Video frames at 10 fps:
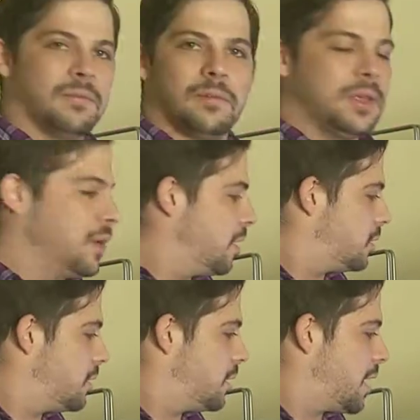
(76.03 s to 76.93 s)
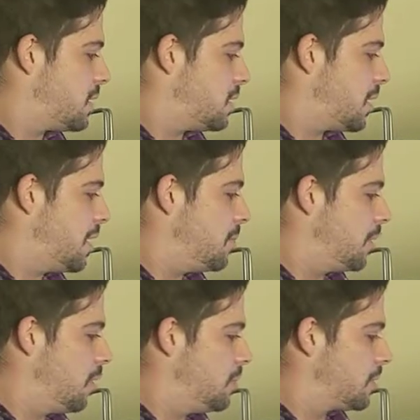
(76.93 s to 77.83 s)
From there, it attaches to
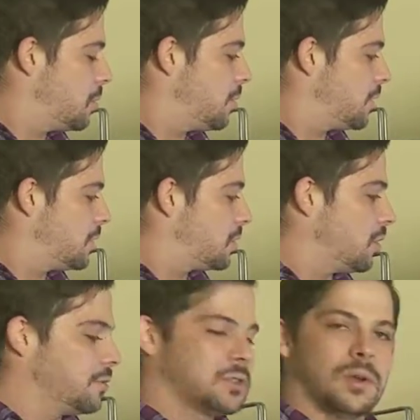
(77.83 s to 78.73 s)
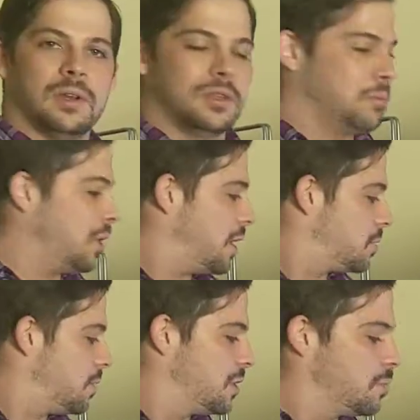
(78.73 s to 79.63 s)
hemoglobin. Some of it's dissolved straight into the
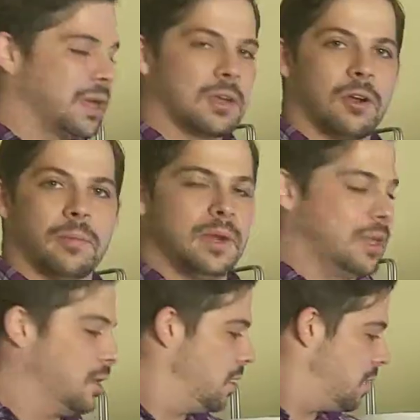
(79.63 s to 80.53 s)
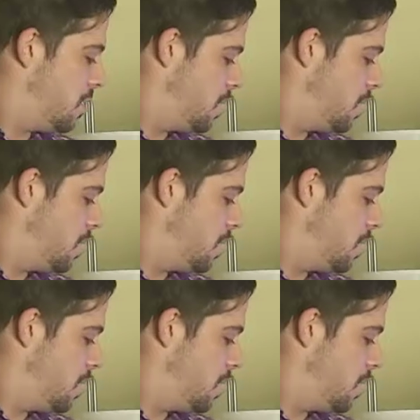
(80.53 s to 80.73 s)
plasma as bicarbonate.